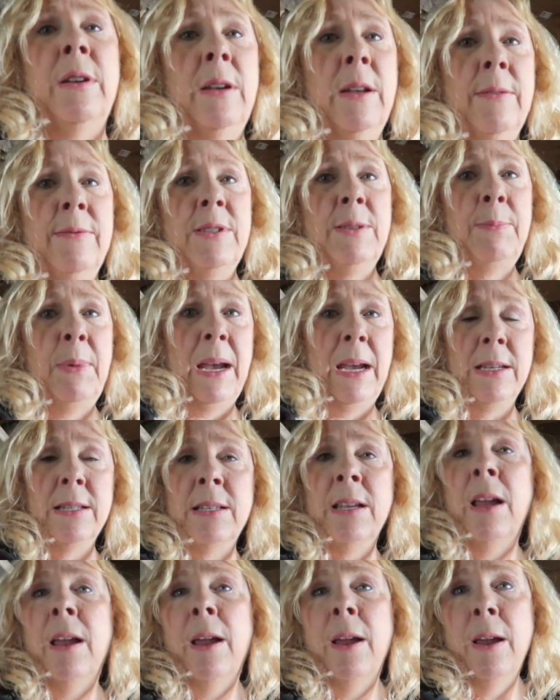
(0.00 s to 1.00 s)
enough
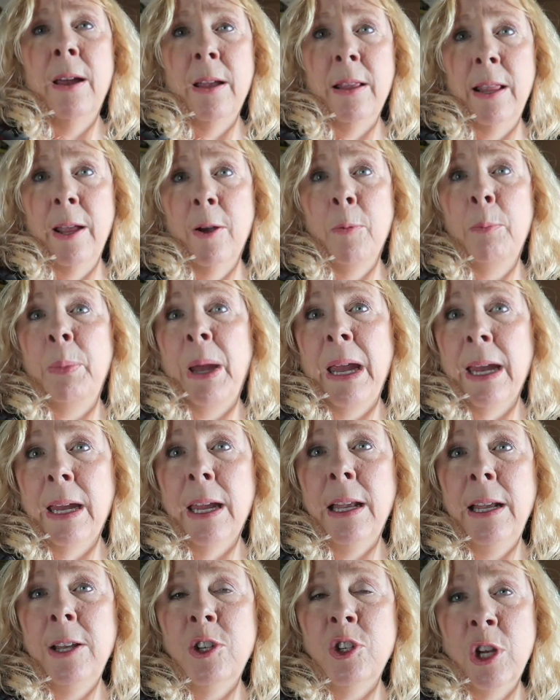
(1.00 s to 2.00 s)
space. And they'll
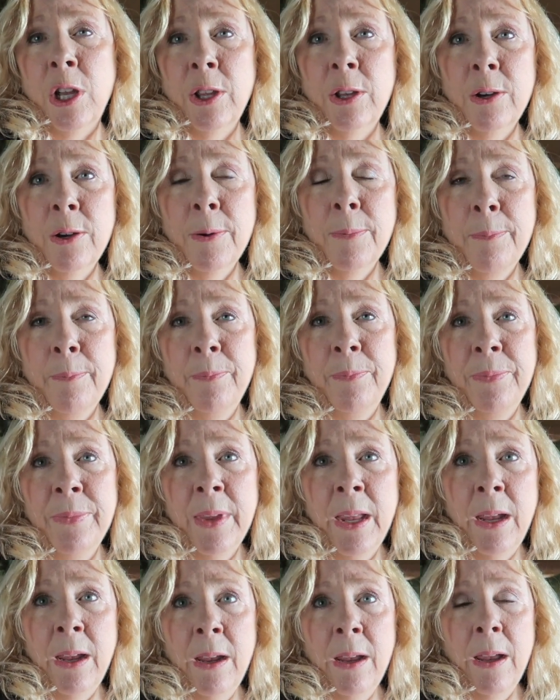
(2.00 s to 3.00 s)
pick at each other,
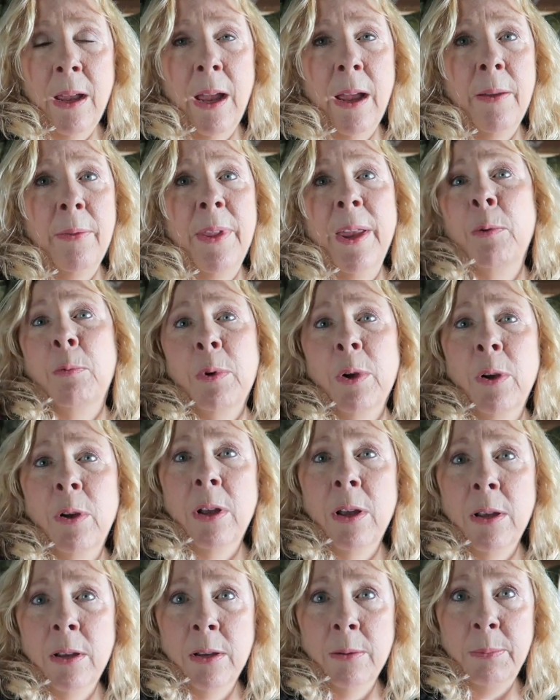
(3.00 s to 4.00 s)
and they
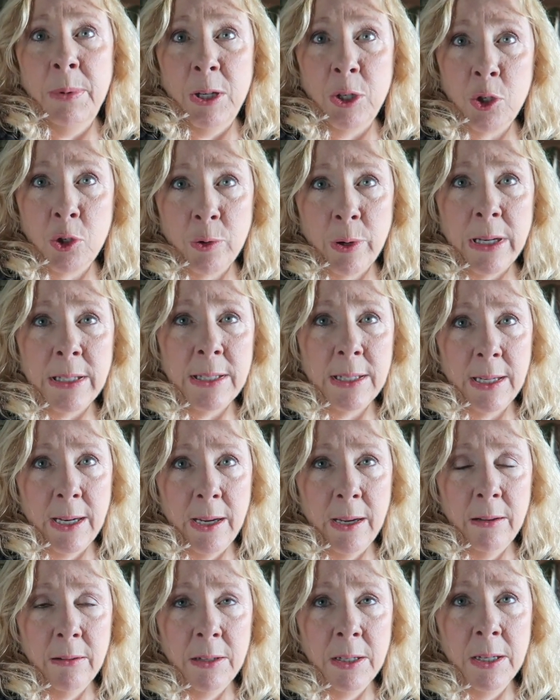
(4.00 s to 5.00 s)
will be stressed
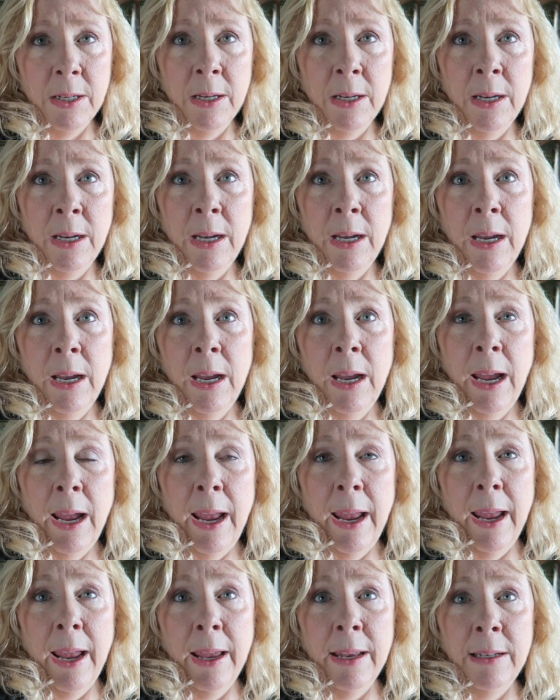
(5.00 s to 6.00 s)
out,
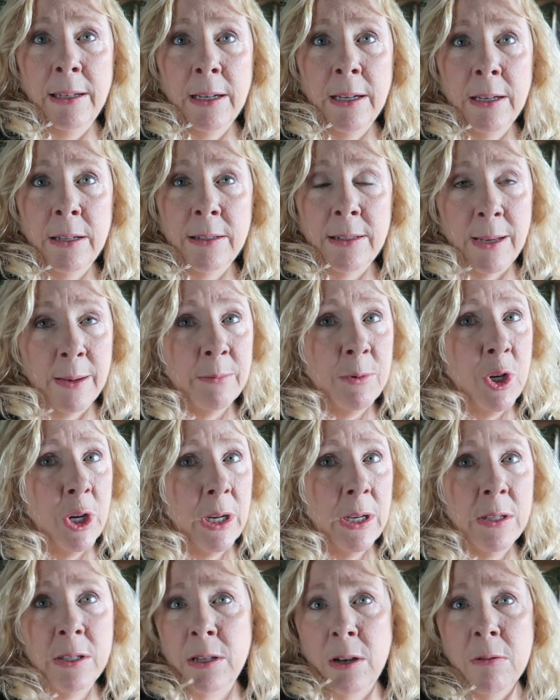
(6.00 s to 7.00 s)
and some
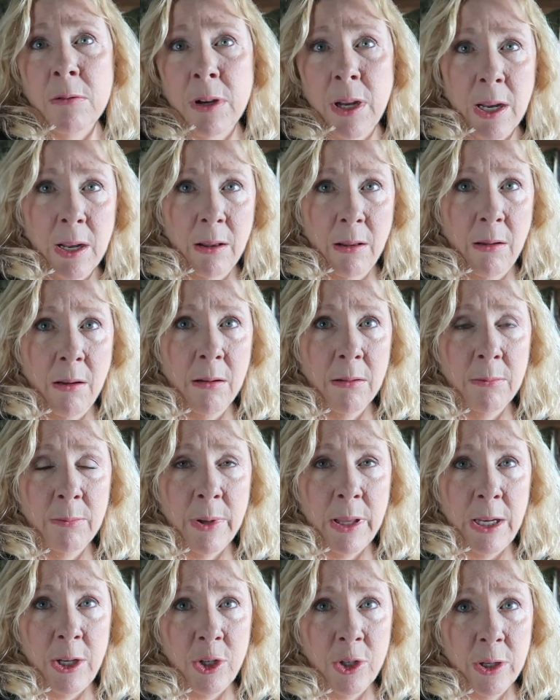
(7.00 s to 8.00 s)
chickens don't get along
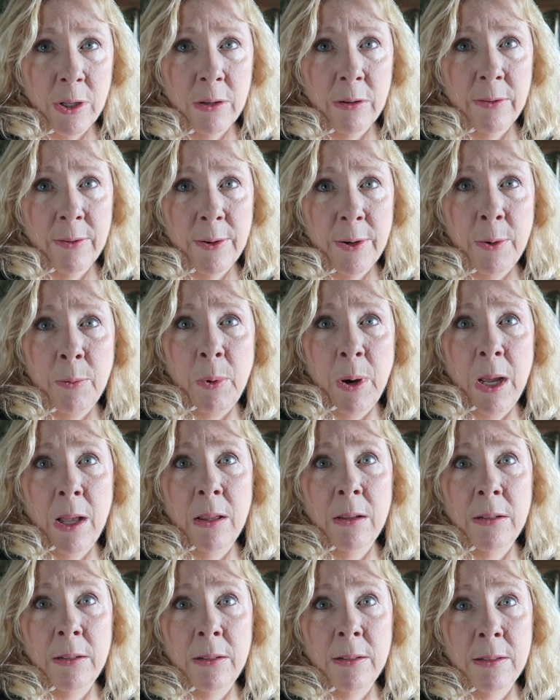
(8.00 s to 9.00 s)
with each other very
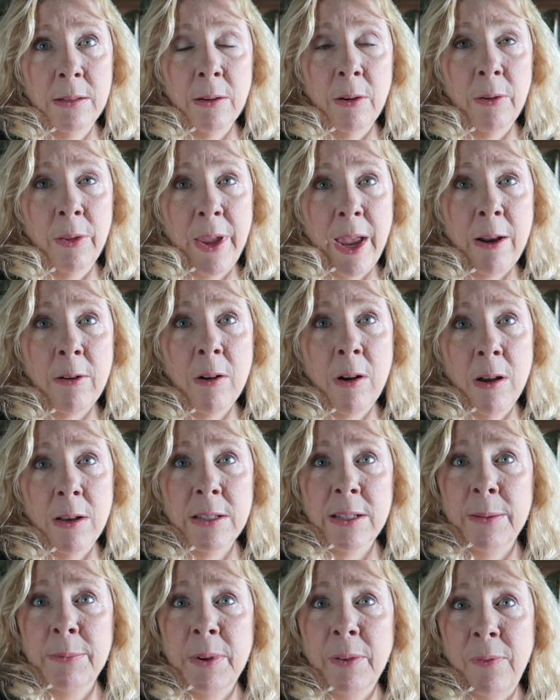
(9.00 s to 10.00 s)
well, and so that'll
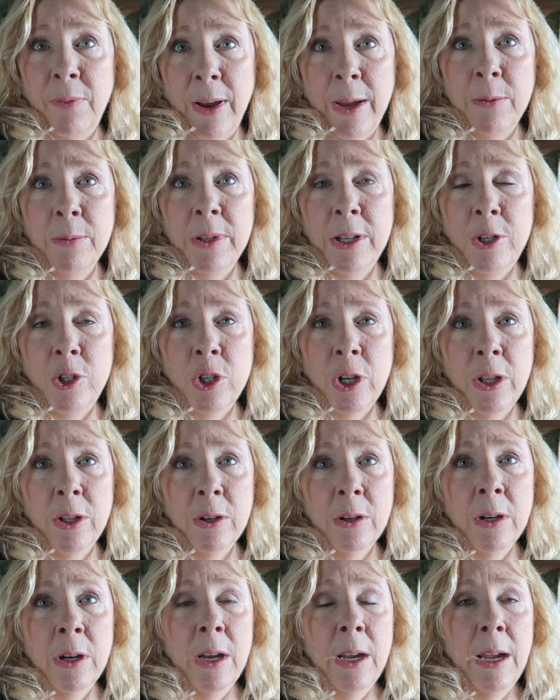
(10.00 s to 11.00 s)
cause them to fight with each
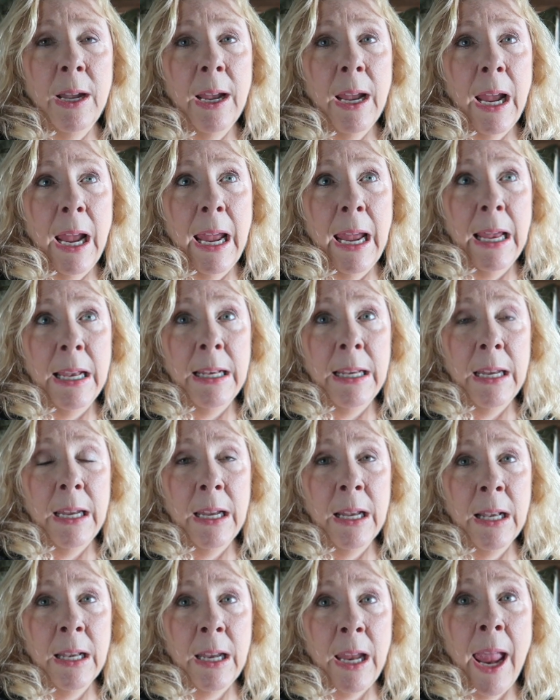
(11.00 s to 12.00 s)
other, and
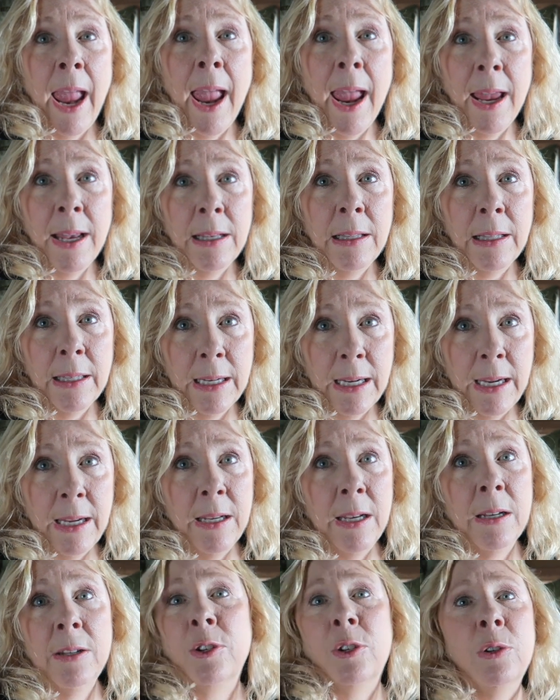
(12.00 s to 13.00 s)
it can
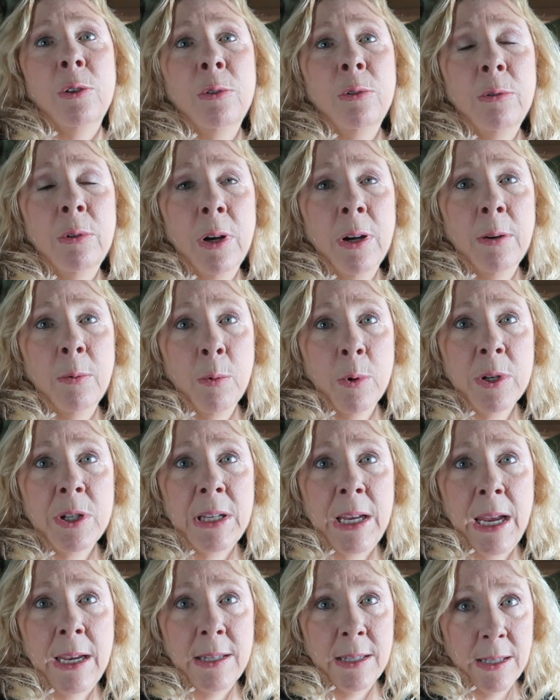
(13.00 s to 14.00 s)
lead to,
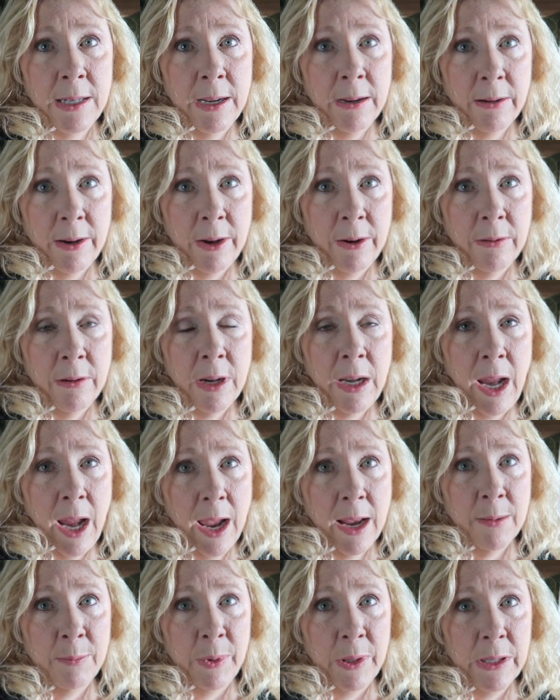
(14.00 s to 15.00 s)
worst case scenario,
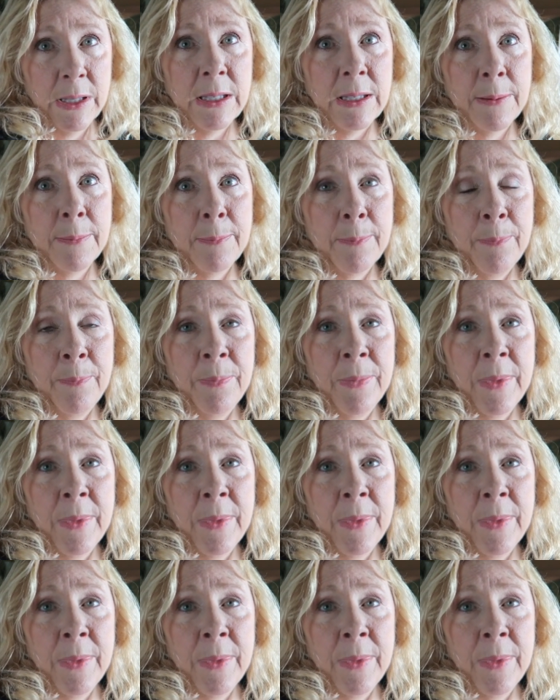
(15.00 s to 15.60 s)
cannibalism.